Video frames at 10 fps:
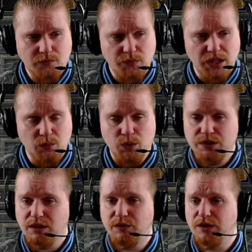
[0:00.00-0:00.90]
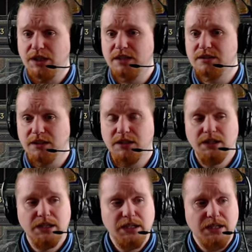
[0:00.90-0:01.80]
It works out very nicely.
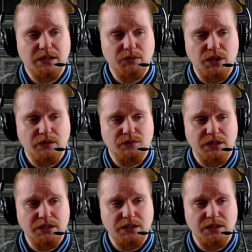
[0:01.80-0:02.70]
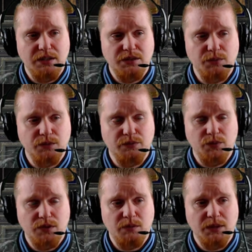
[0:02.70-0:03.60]
Um, you can find it in the ethereal
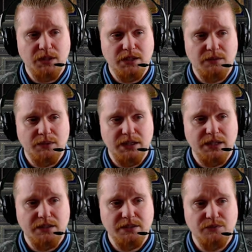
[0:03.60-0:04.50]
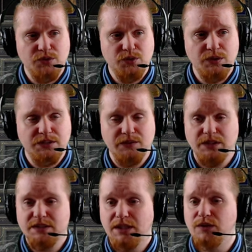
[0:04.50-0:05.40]
form, um, and it does have two to
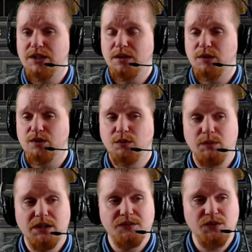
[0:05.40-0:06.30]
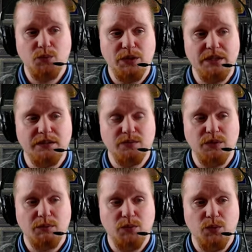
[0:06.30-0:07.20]
seventy-seven damage, but because of the way that this
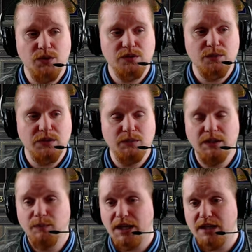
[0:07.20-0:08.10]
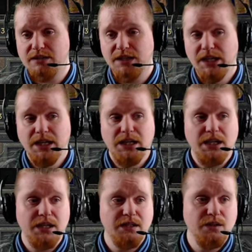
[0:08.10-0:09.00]
weapon works with the min-max
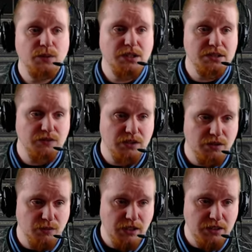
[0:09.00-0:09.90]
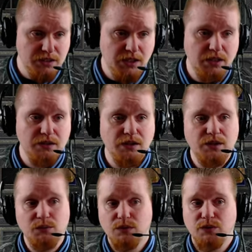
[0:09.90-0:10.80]
and the relatively low E D, the
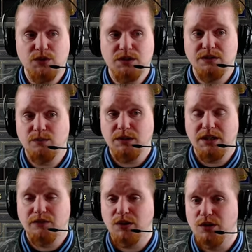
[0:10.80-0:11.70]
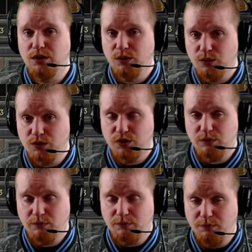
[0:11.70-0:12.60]
ethereal version doesn't really have a huge
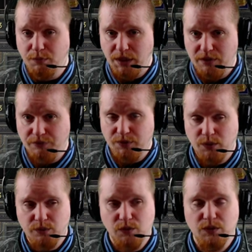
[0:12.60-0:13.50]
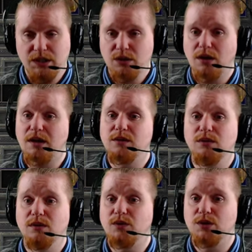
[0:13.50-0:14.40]
buff over the
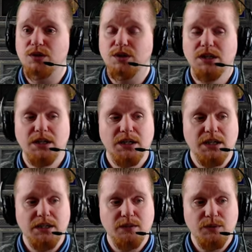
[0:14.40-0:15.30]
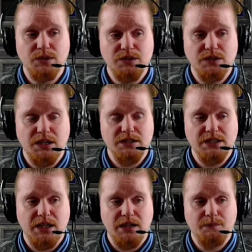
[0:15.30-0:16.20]
non-ethereal version, uh, which is kind of
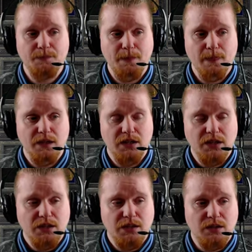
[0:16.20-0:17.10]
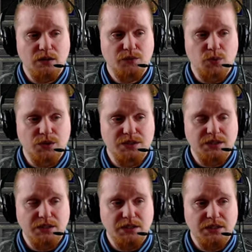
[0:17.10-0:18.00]
sad. Now, of course,
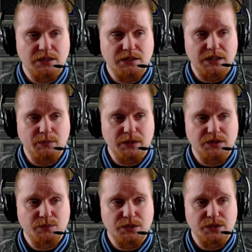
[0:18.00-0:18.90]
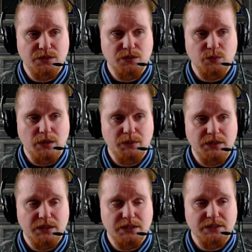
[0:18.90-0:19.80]
the uh, thing about this particular
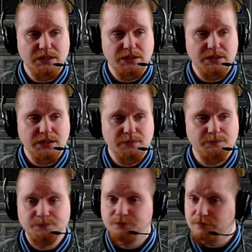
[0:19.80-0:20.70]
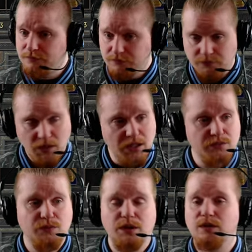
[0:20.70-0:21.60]
weapon is that um, it's
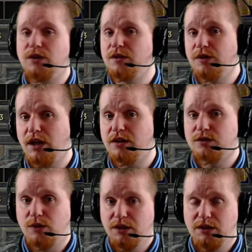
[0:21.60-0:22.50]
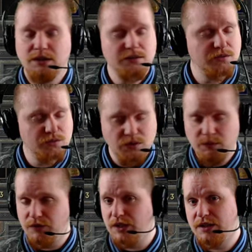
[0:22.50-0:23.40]
very, very fast, right? It's
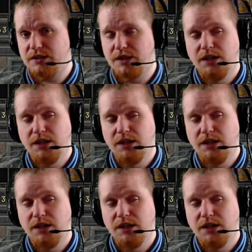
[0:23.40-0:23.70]
extremely fast.